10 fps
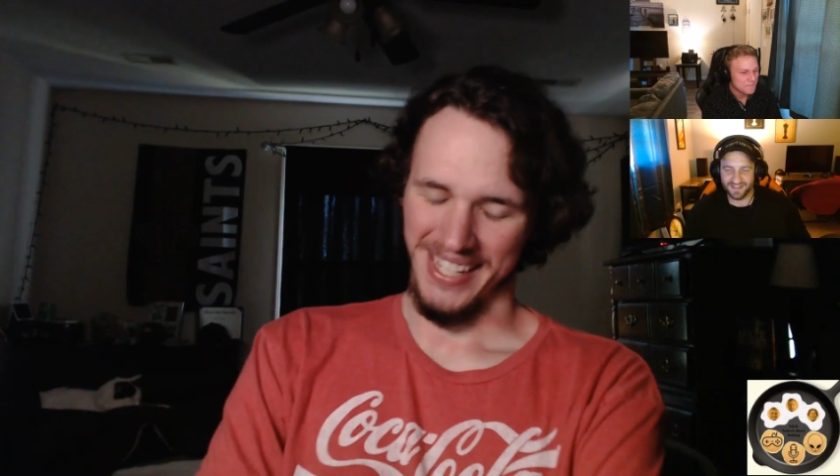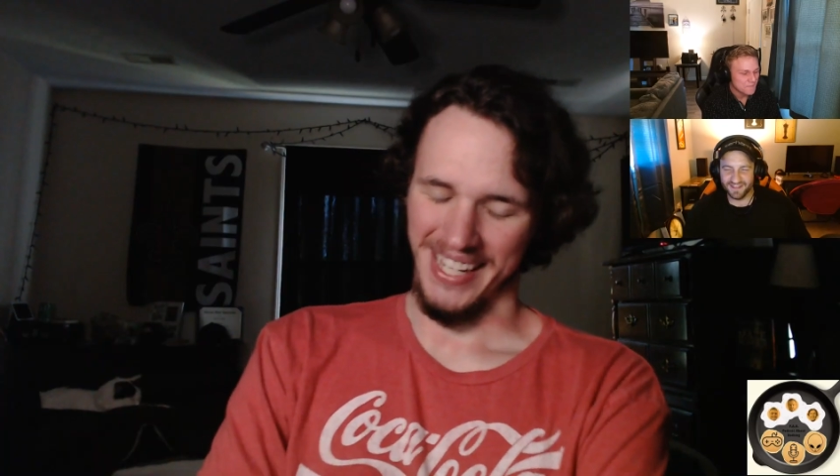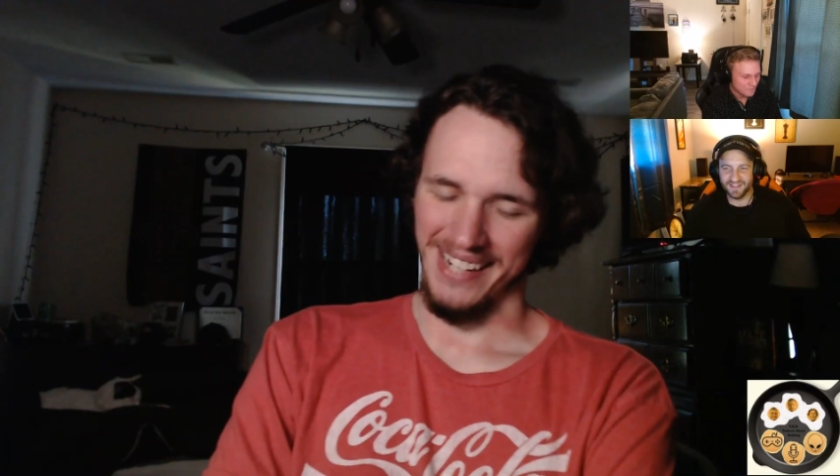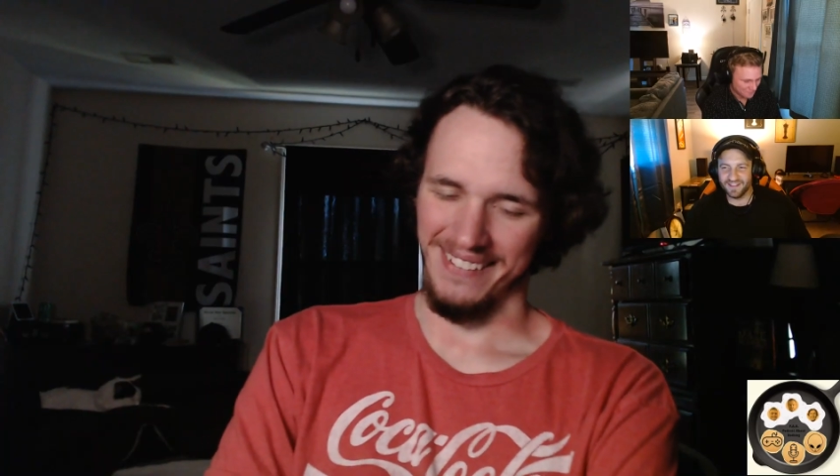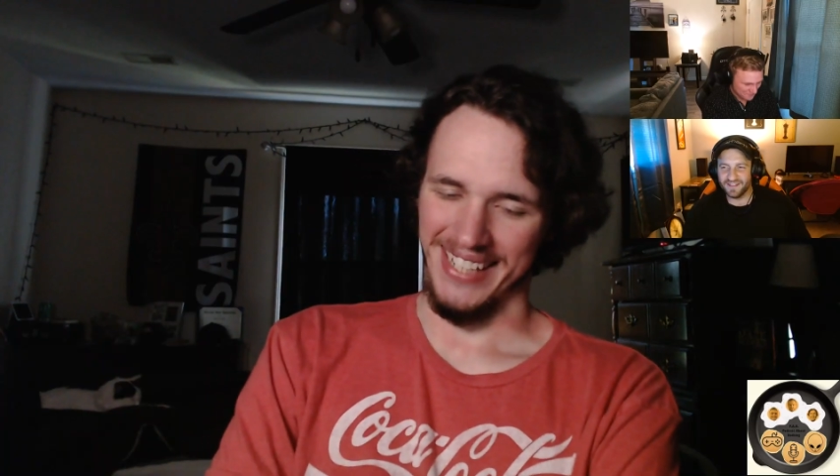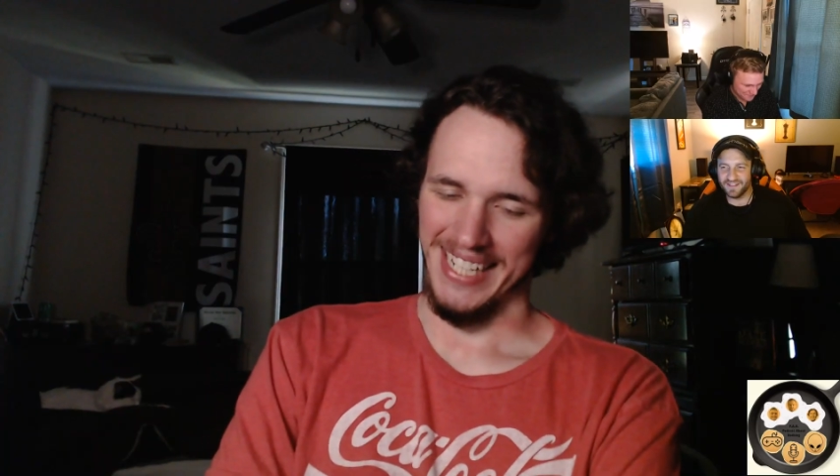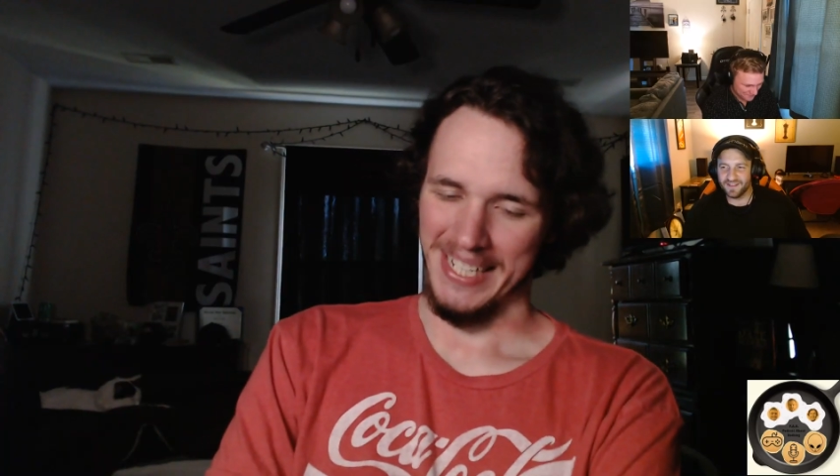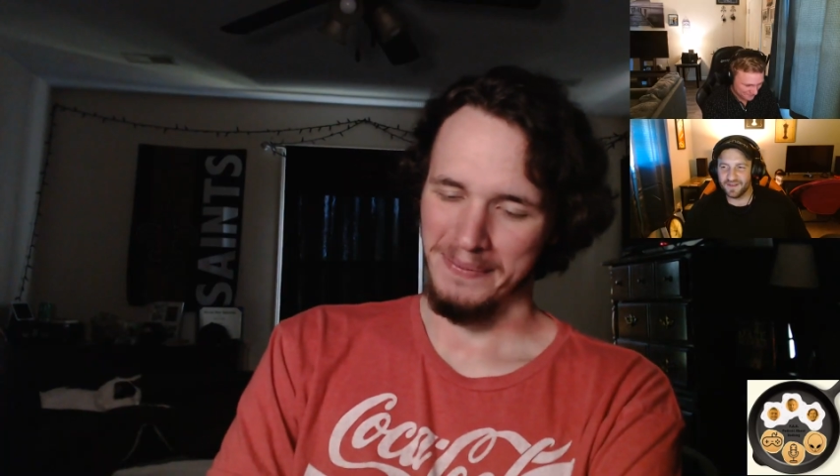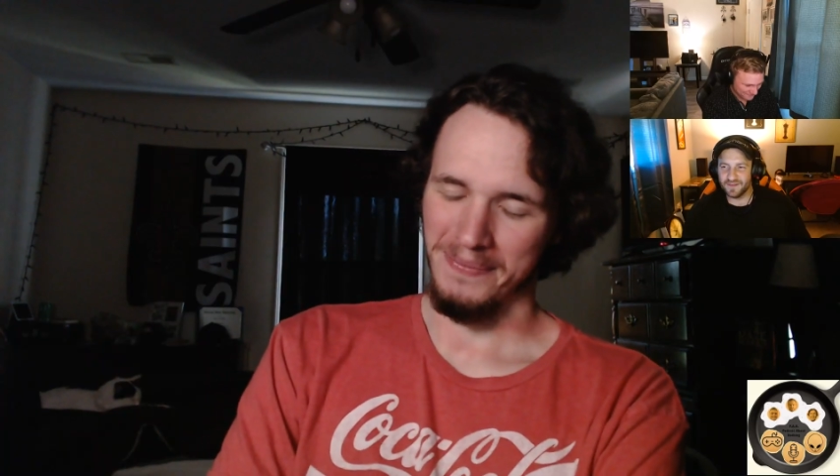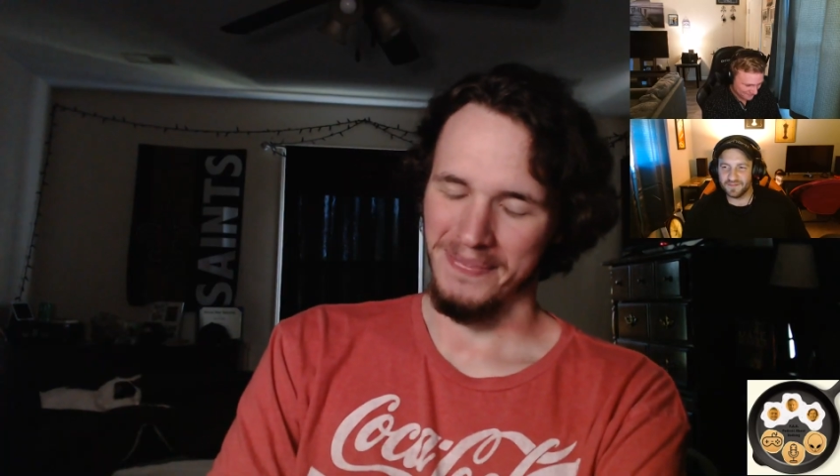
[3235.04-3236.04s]

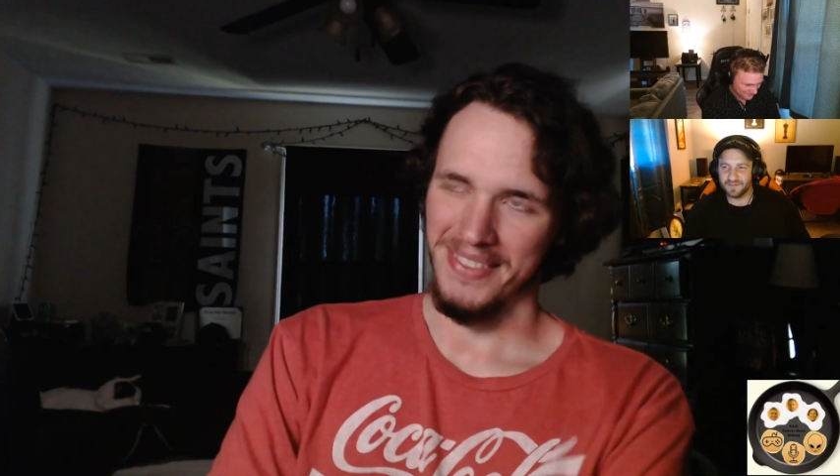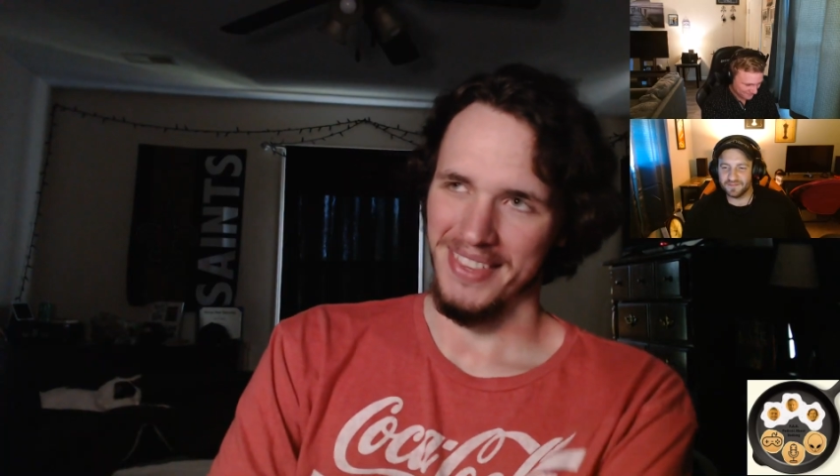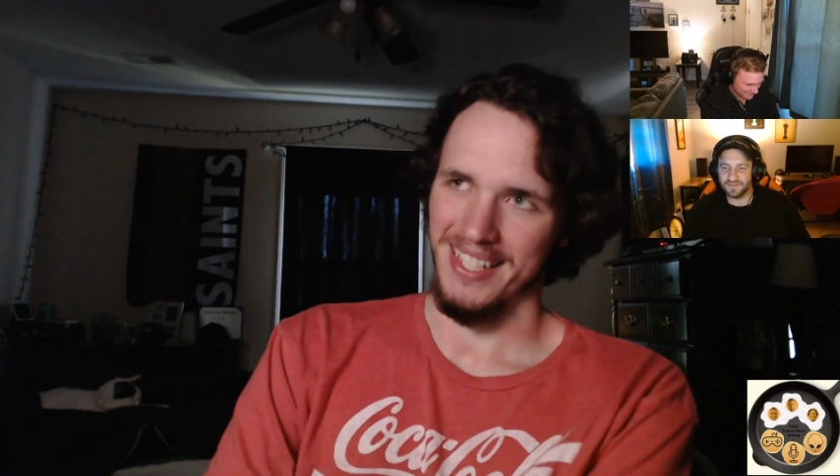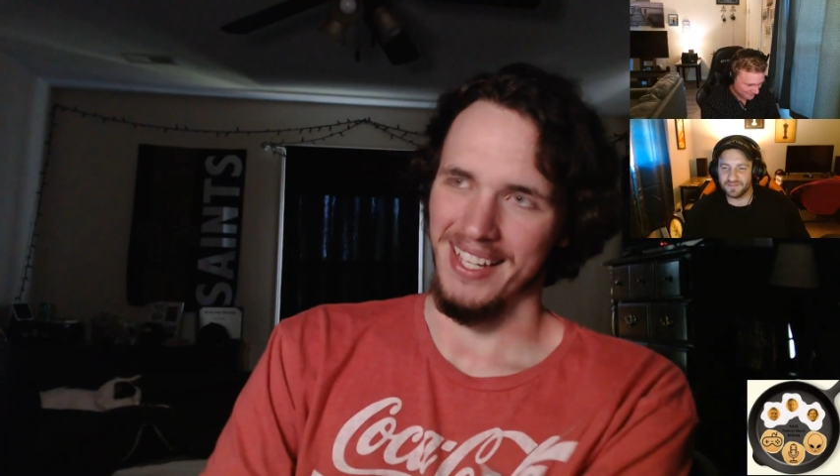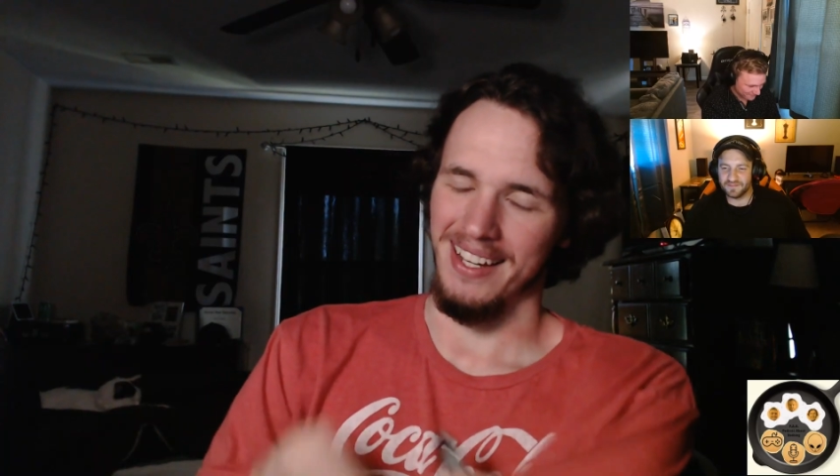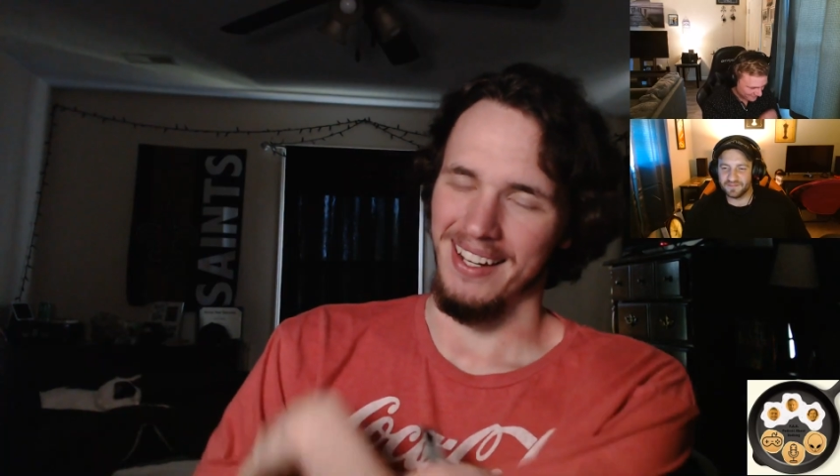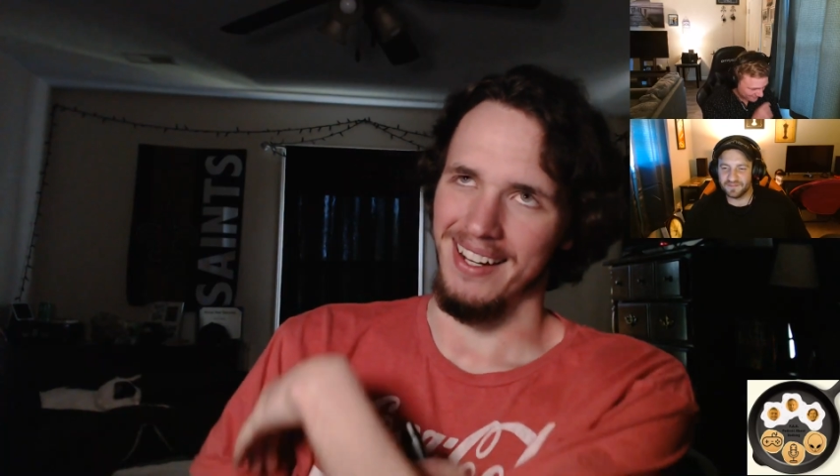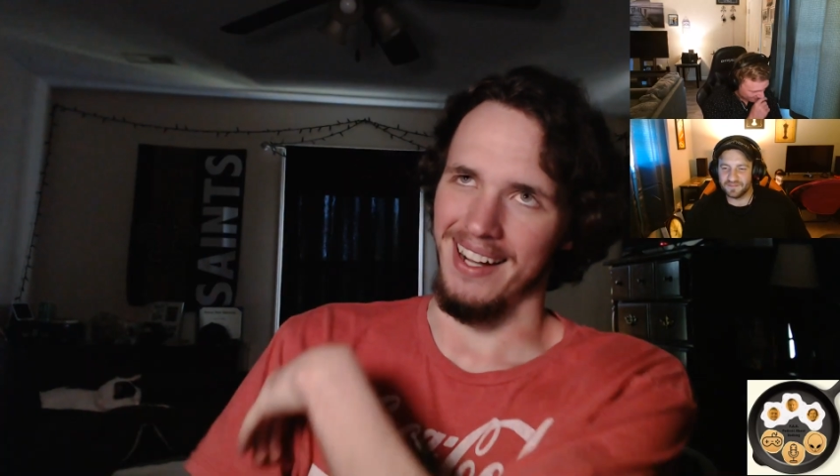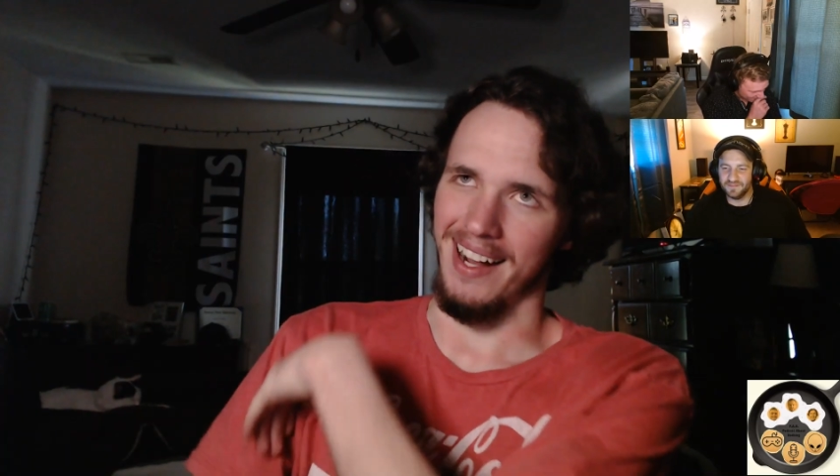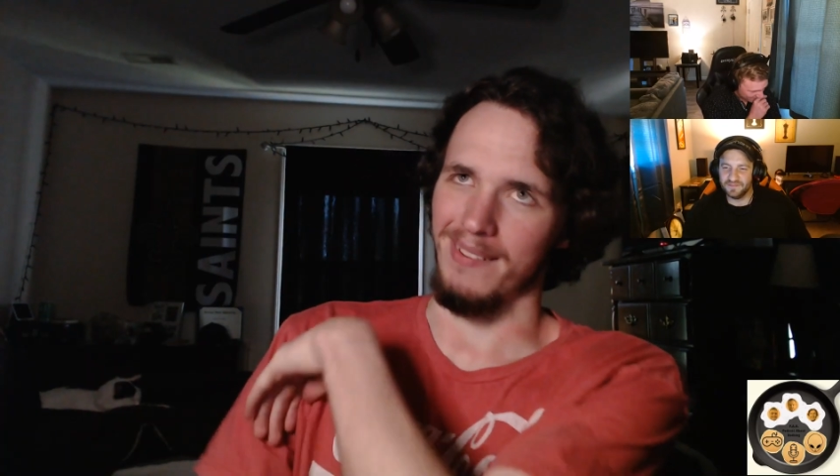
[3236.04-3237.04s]
Anyway,
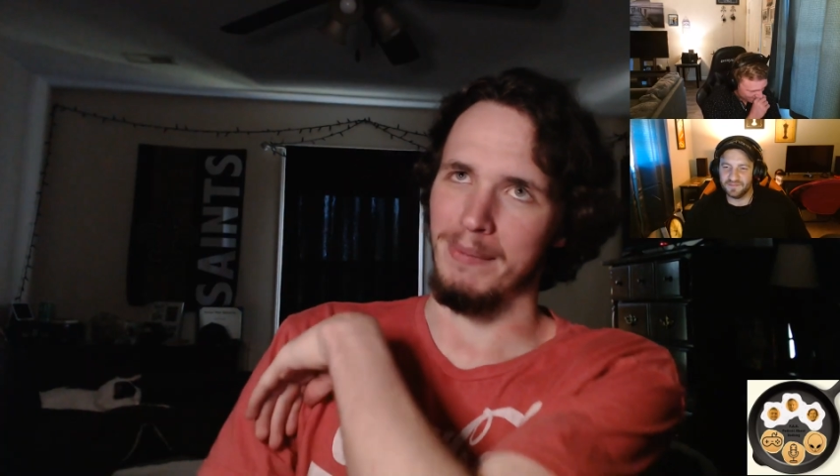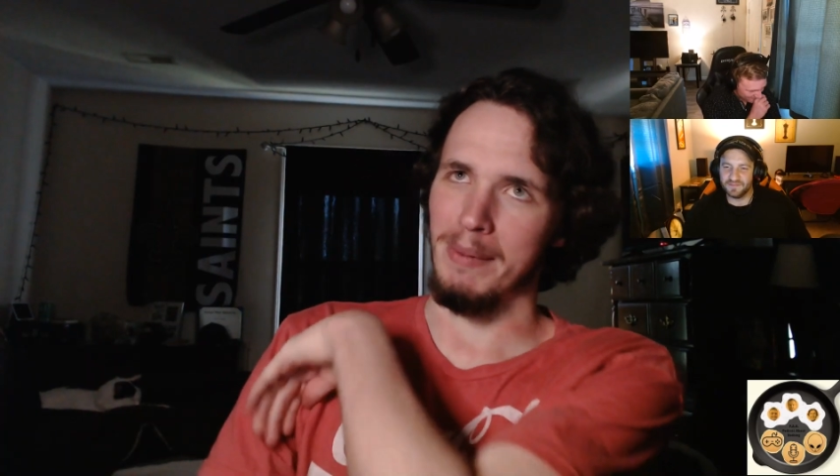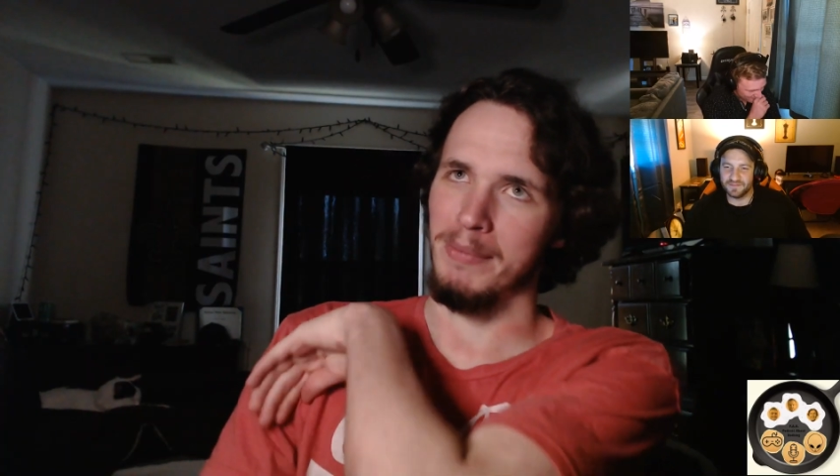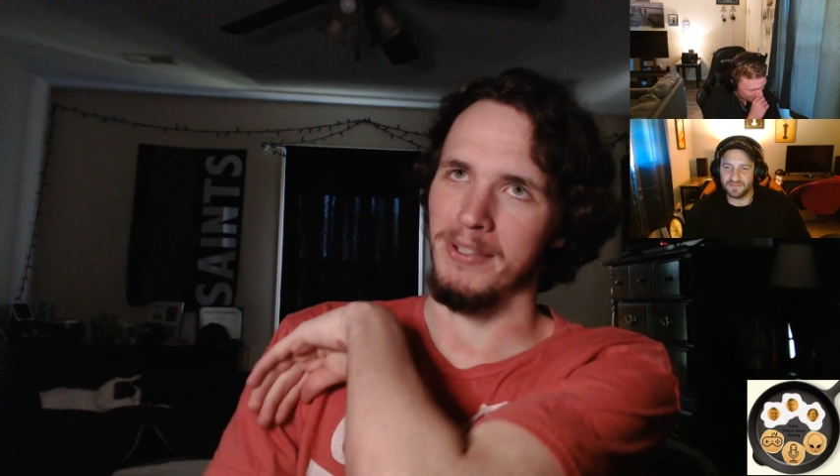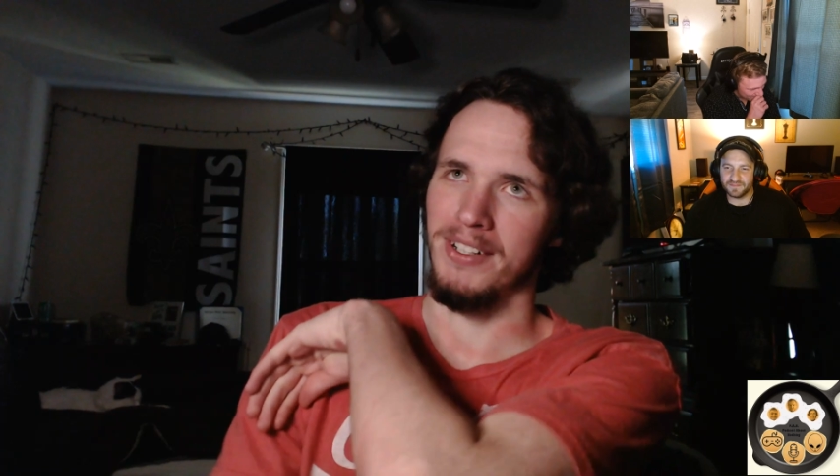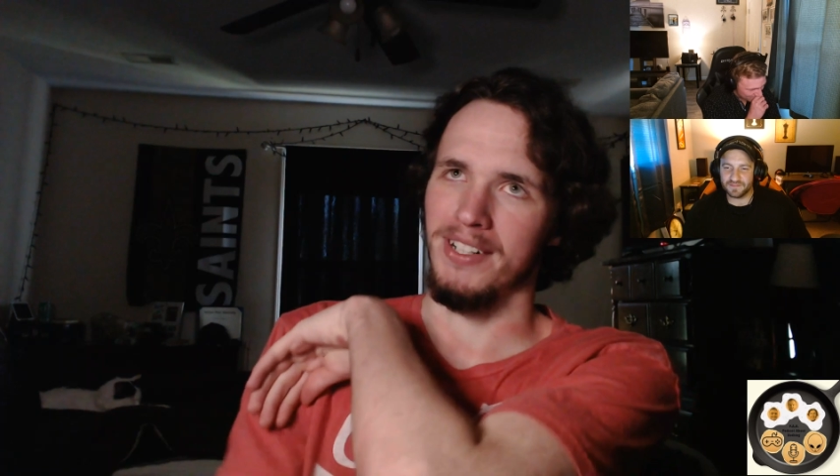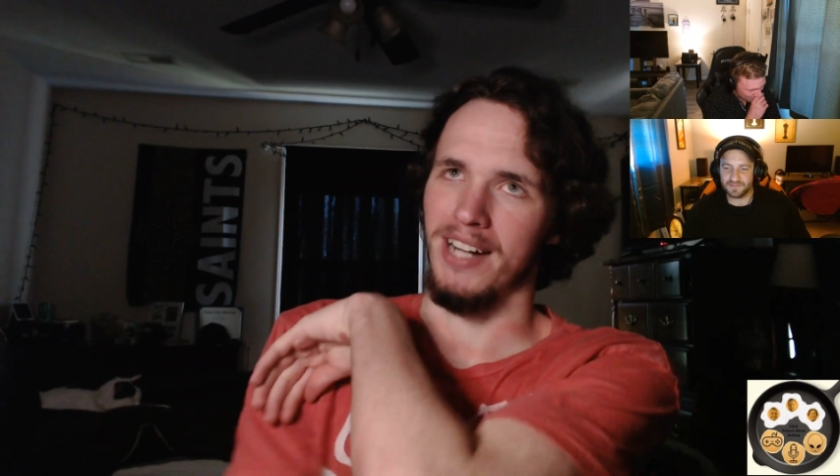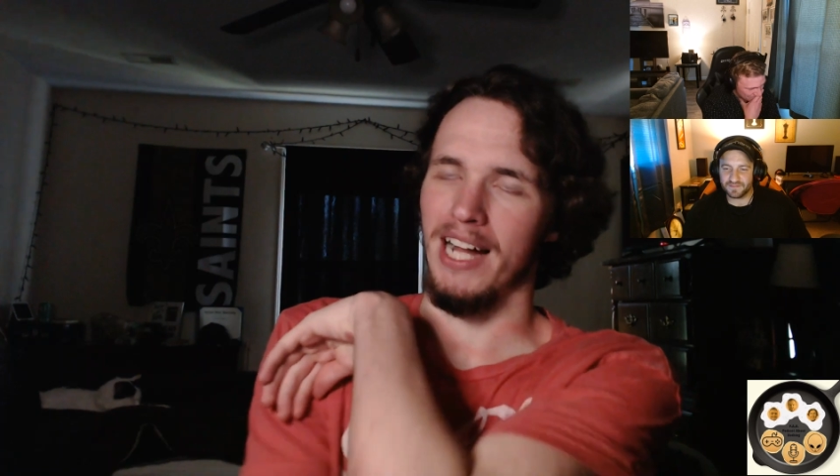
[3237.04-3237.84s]
I remember